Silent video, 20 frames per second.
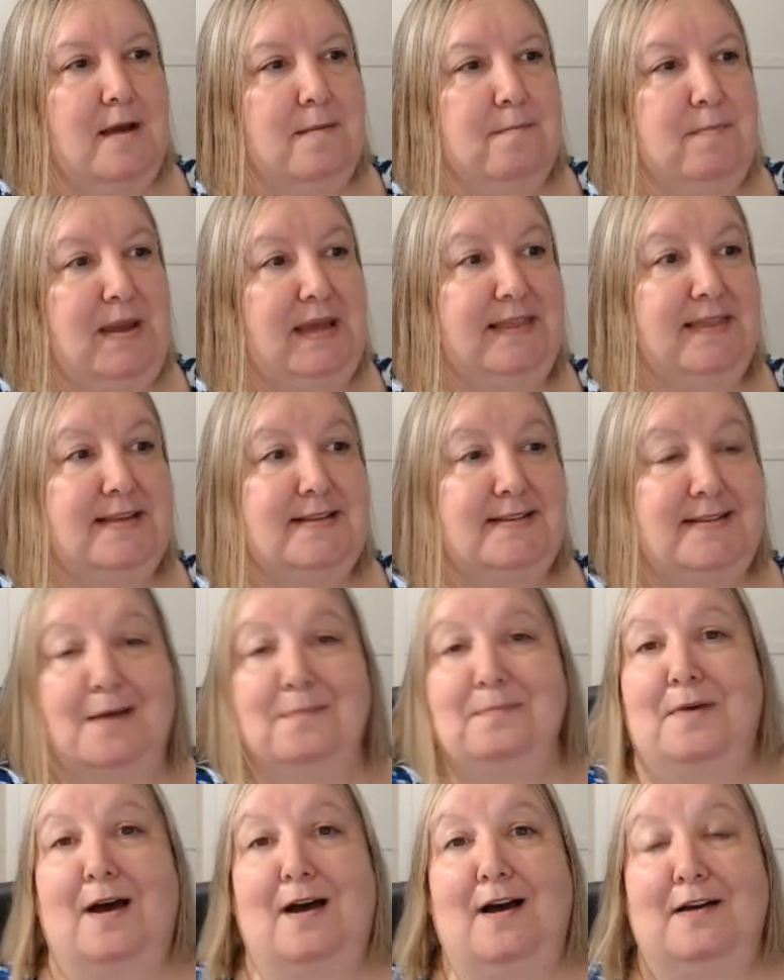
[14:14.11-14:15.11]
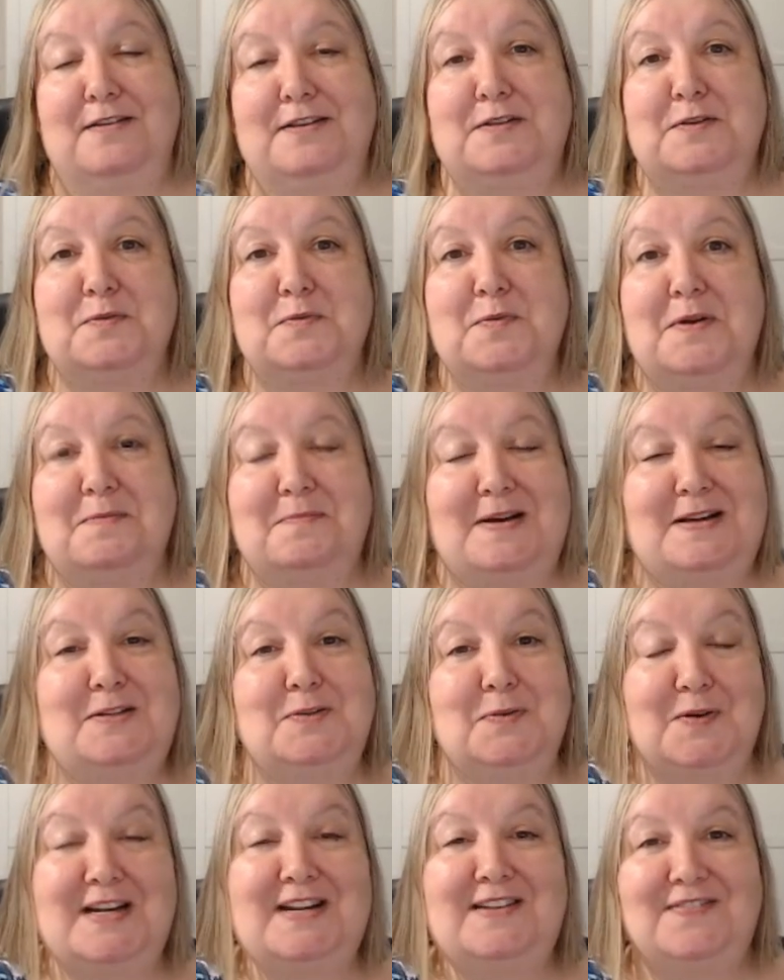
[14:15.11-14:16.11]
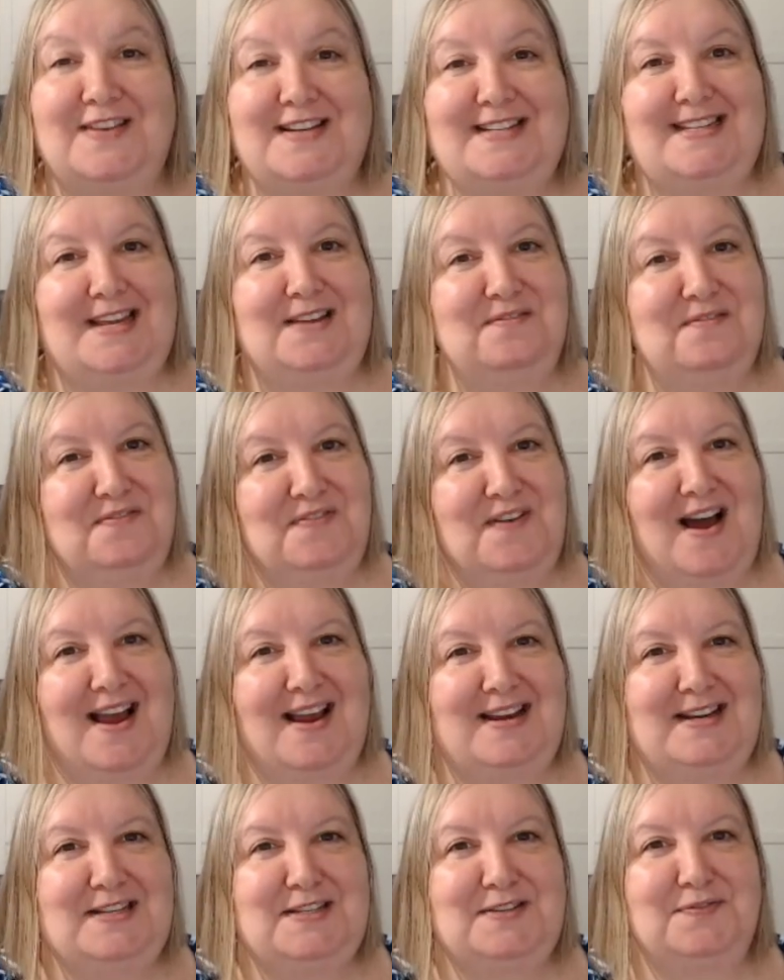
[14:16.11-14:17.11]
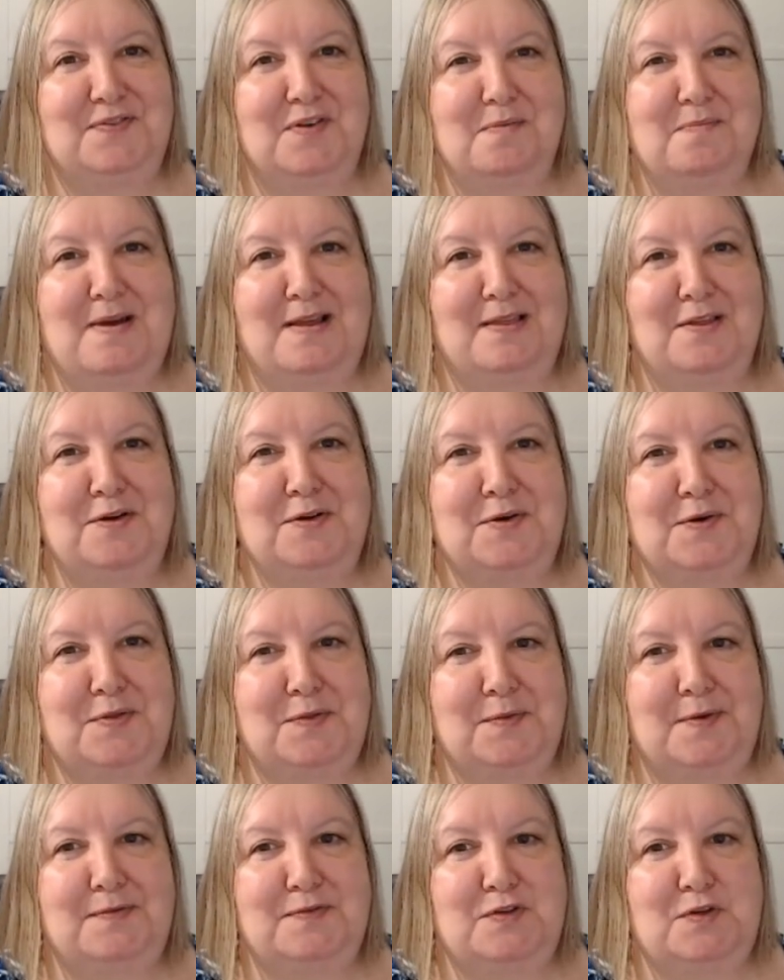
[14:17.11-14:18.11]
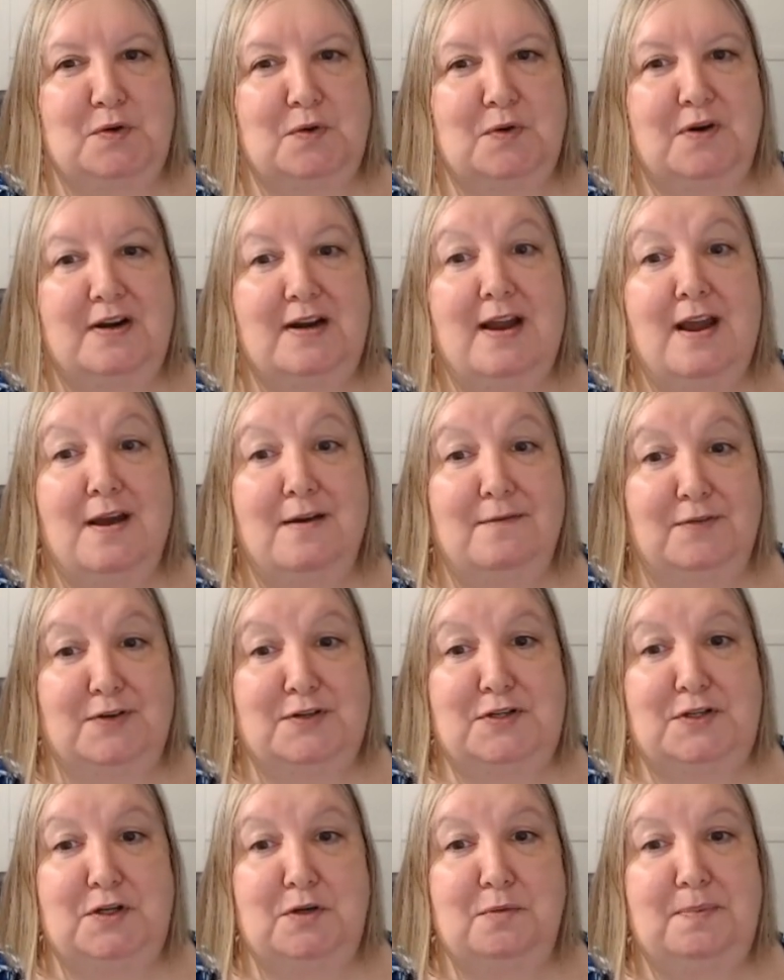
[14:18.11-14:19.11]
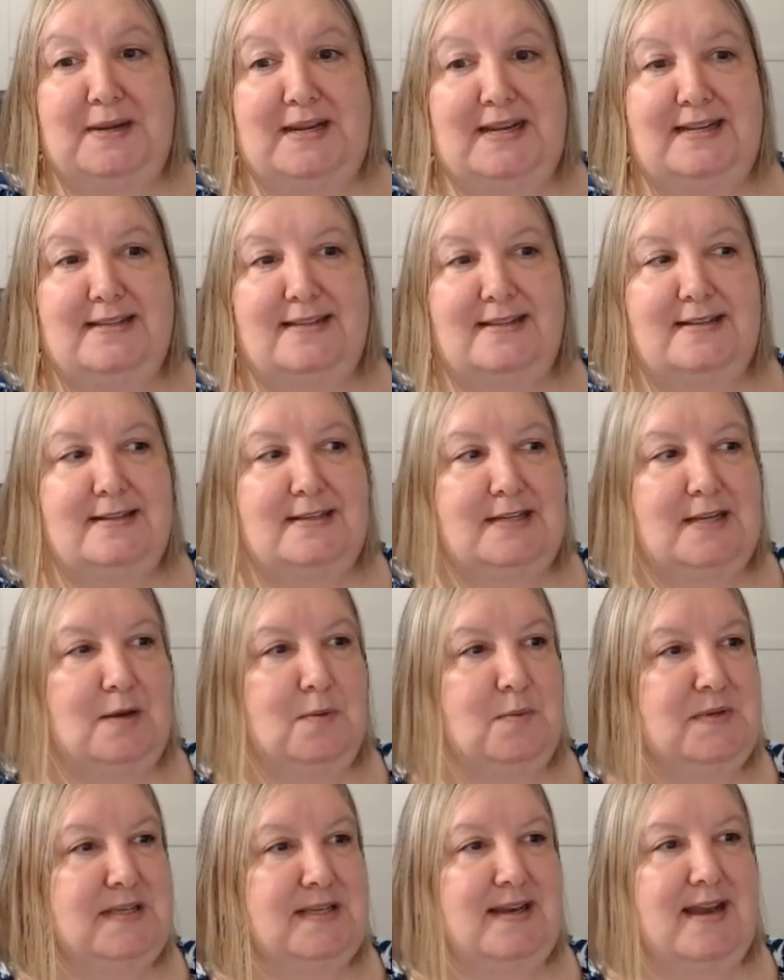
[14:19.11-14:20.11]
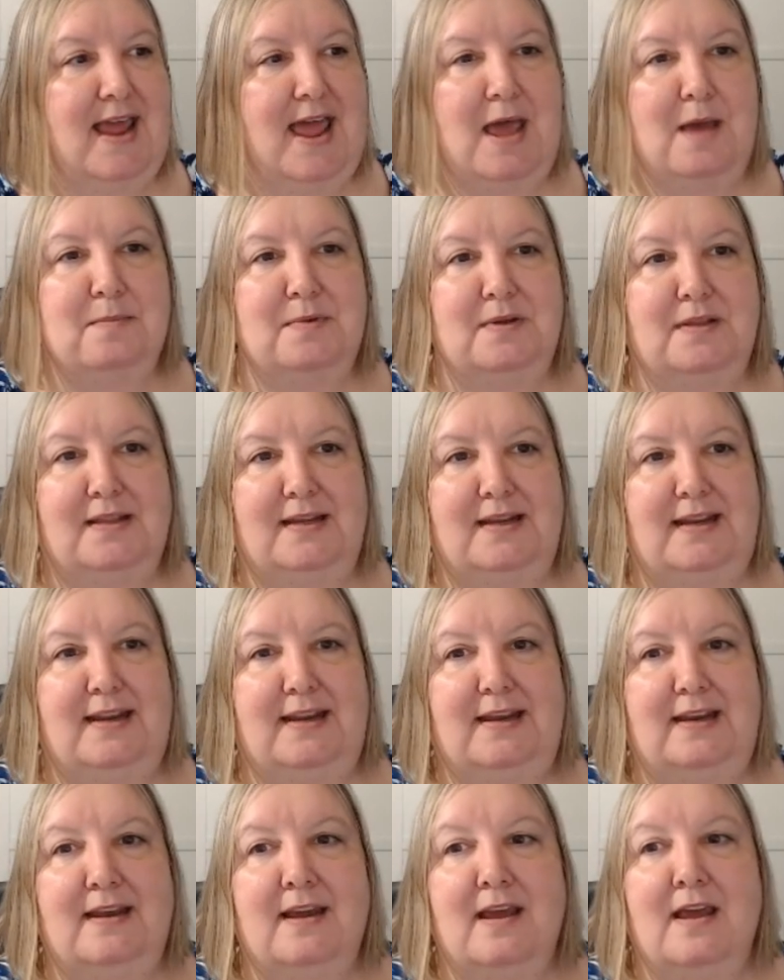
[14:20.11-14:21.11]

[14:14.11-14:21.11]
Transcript: Picked this up. This is one of my 25-cent finds from my local thrift store for 2 pieces. It was an Emily